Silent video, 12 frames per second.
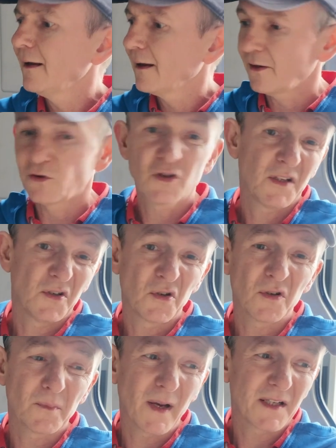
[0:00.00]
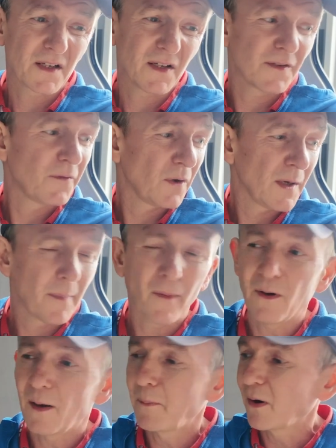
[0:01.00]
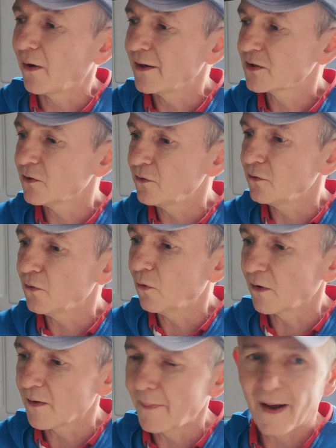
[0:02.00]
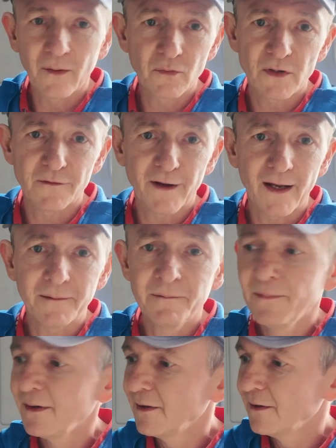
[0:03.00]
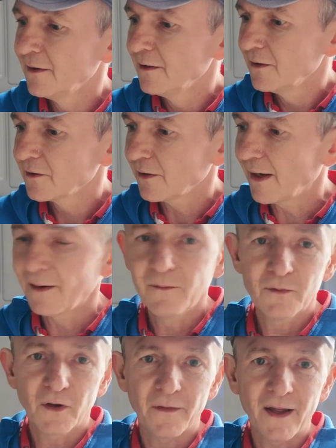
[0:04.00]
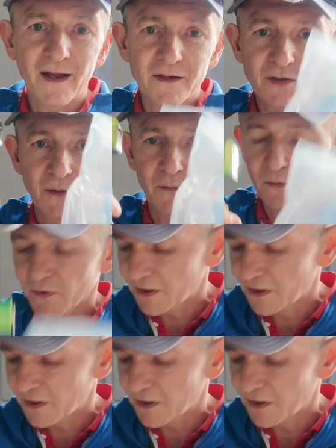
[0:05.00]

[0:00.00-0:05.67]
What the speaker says: And just ensures basically it's fully applied to all of the panels of the van. So yeah, got that, so we're all